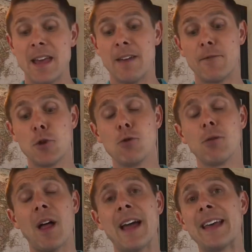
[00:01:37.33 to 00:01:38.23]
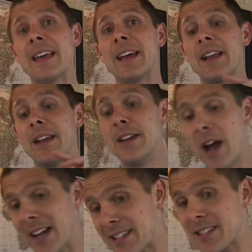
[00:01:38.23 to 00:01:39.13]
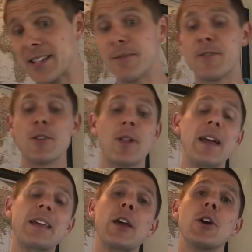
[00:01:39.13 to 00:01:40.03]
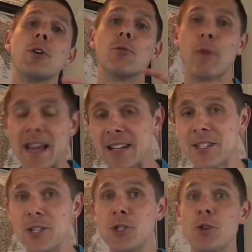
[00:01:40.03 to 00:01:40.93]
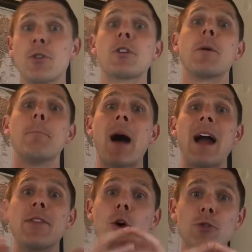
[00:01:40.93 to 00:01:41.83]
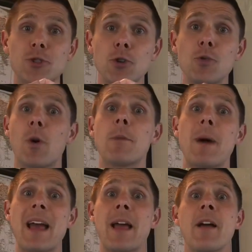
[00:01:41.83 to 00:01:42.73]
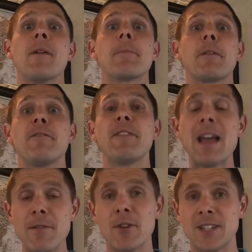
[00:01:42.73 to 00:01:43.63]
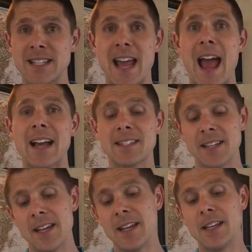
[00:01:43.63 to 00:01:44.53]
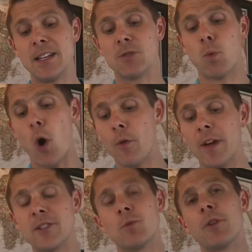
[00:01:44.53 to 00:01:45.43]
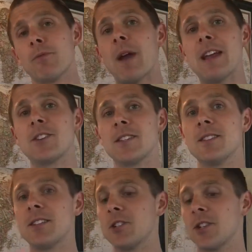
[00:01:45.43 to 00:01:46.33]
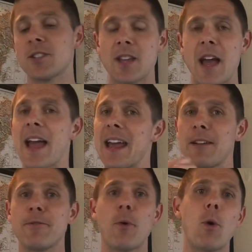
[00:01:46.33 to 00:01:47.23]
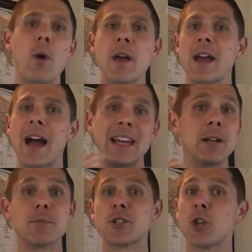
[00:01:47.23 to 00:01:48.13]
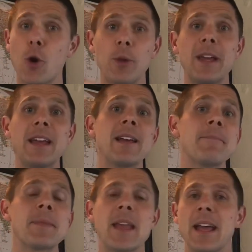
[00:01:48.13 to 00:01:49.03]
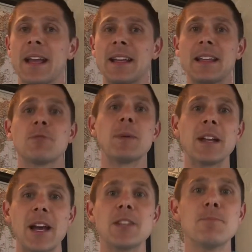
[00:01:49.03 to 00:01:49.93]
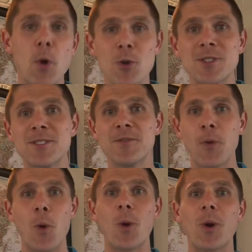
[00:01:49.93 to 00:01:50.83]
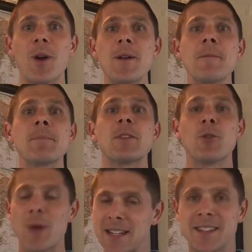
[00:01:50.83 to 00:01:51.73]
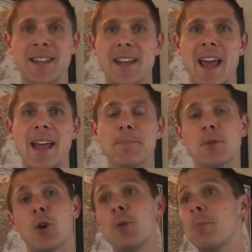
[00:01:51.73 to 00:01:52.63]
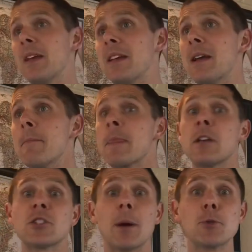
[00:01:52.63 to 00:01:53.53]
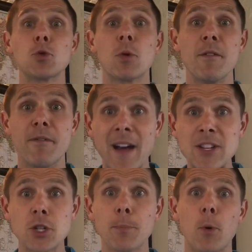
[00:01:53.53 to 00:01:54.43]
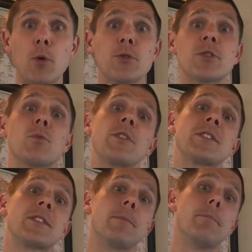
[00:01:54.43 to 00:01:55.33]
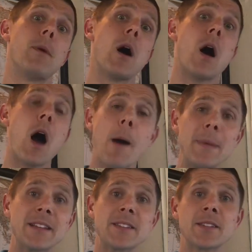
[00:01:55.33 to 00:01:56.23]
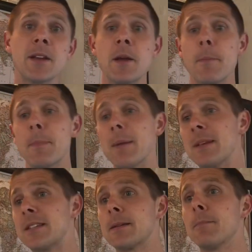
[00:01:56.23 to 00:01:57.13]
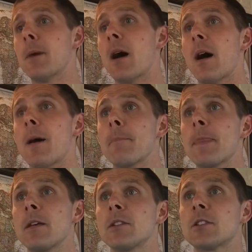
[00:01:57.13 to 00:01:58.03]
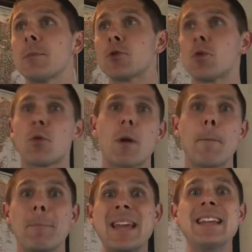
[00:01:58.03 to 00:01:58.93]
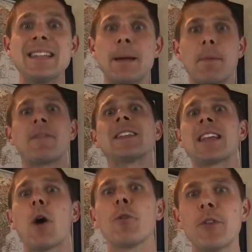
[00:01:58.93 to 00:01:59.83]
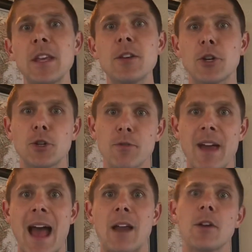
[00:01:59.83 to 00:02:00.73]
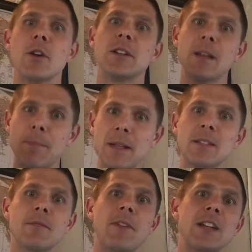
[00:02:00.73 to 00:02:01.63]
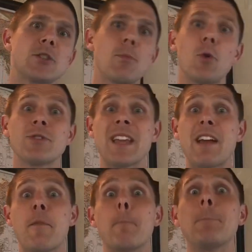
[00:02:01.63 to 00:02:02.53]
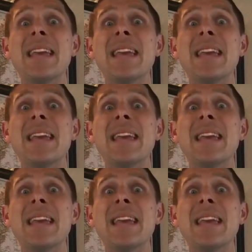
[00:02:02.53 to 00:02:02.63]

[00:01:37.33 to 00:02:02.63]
If you like nuts, if you like raisins, you can combine those two. One of my favorite snacks is walnuts with raisins and just a handful. I eat them slowly and it gives me a nice boost for the rest of the day. Could be some sort of vegetables with some hummus, maybe some sort of bean dip if it's healthy. You could do that. Dip in some vegetables. They have